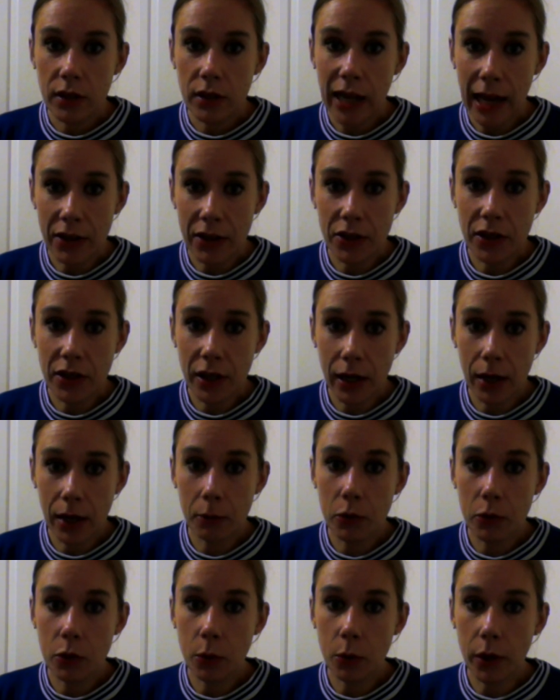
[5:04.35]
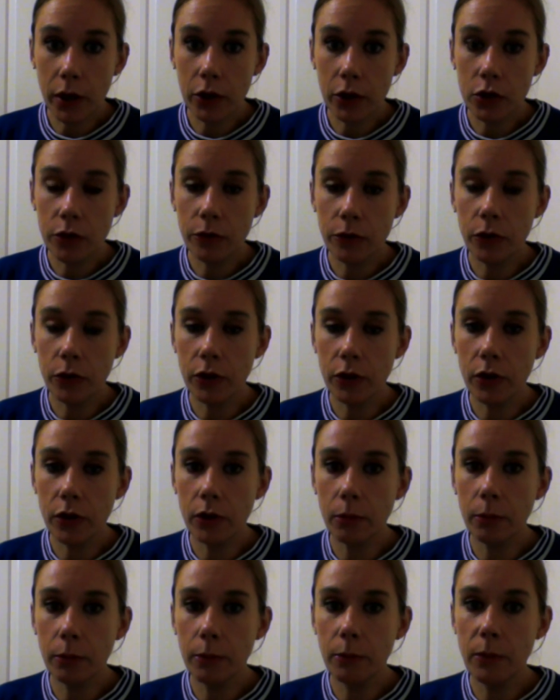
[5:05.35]
less than Ipswich, for
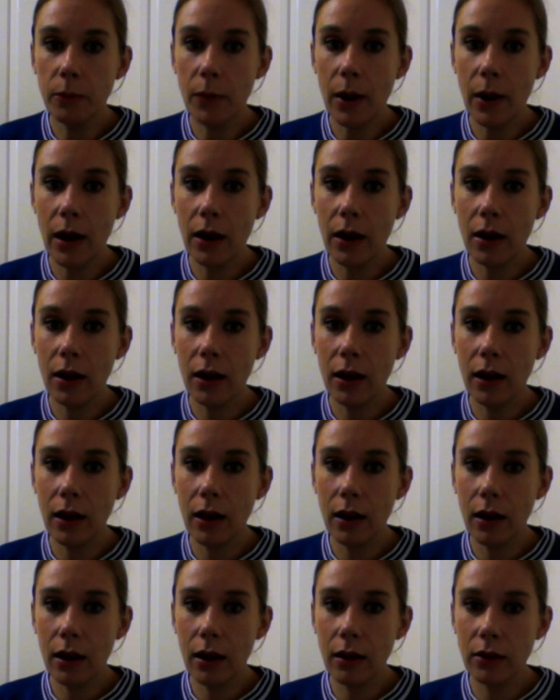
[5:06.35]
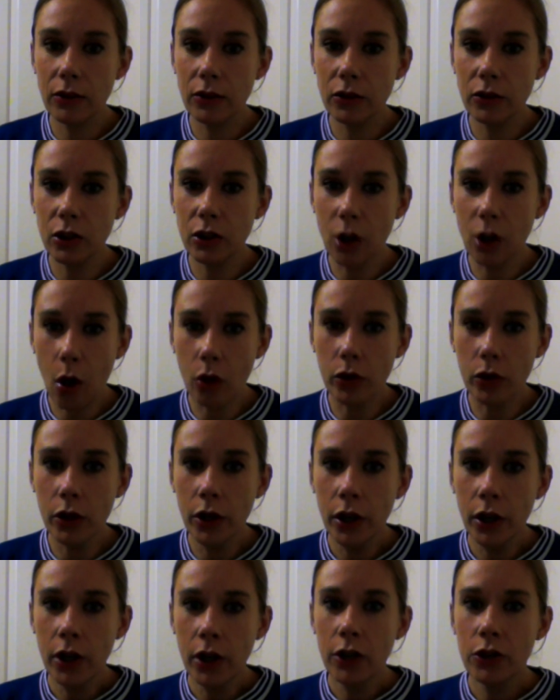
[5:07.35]
another long
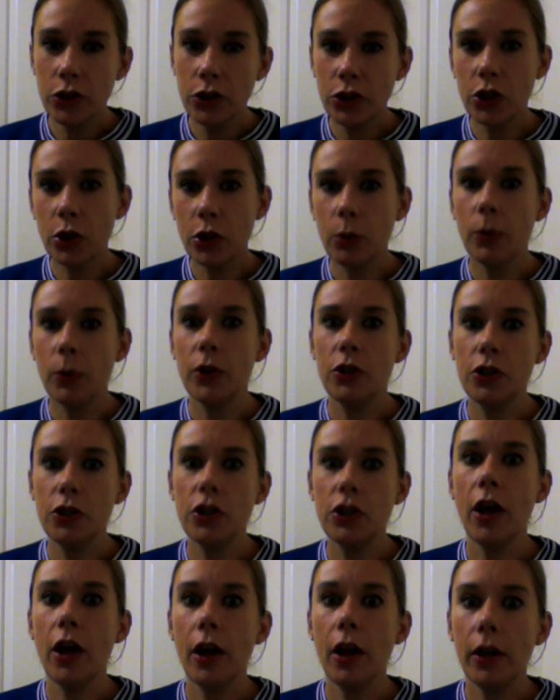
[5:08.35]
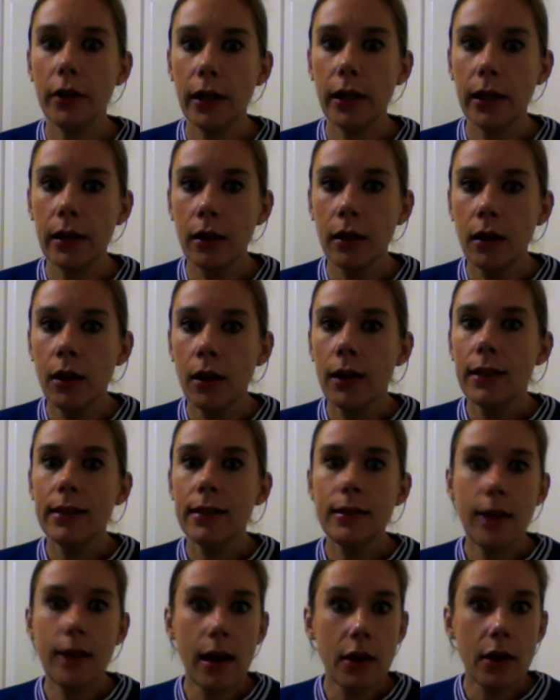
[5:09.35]
stupid journey.
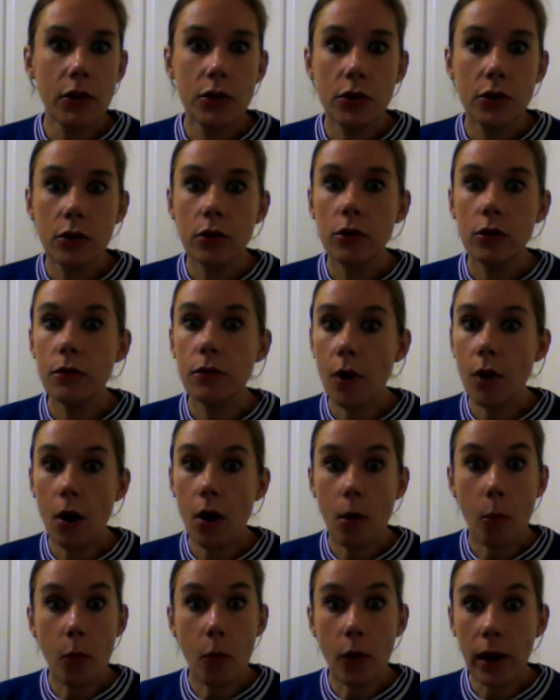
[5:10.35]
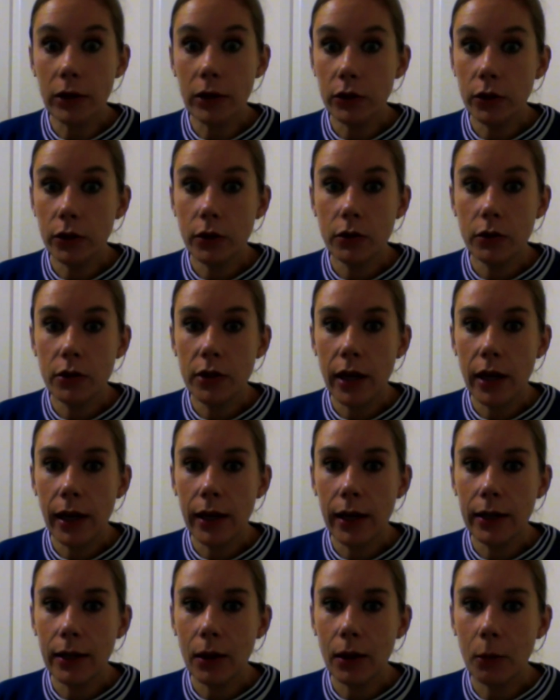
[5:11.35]
Yes, you've got a brand new
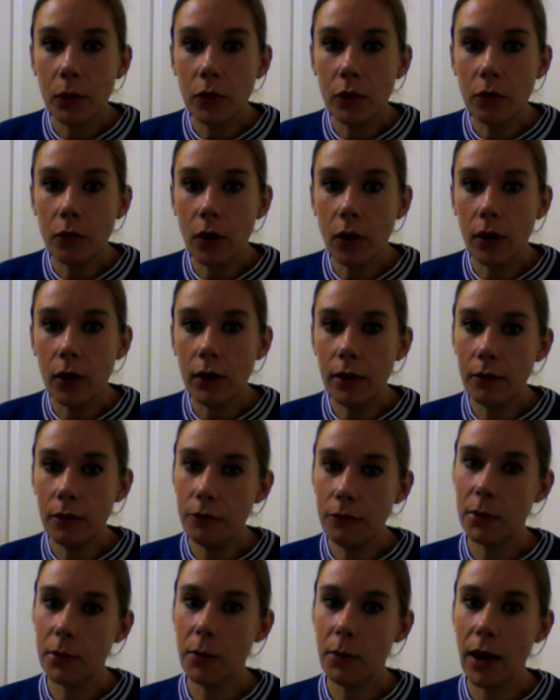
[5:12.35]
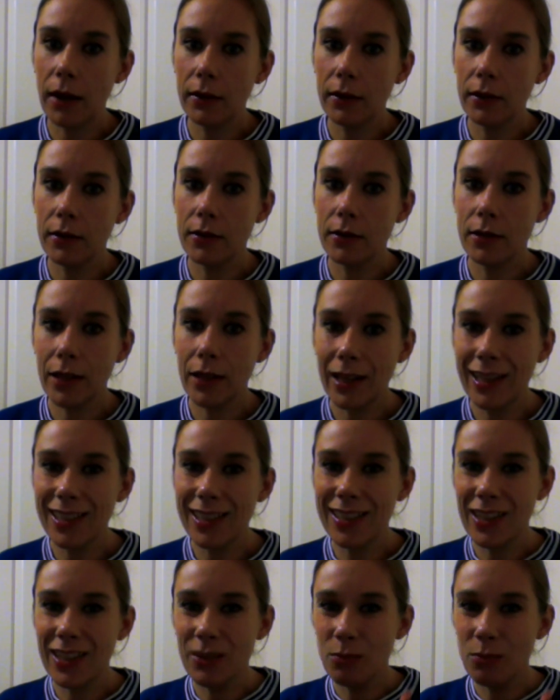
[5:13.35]
stadium and you've got lovely padded
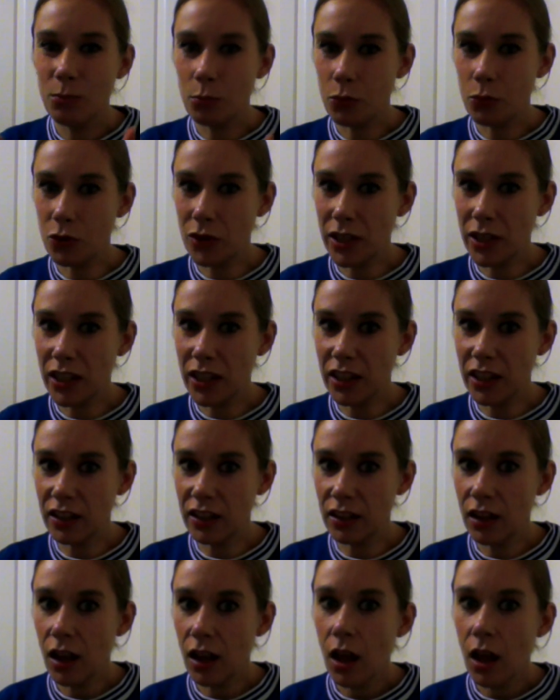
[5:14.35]
seats. Brilliant.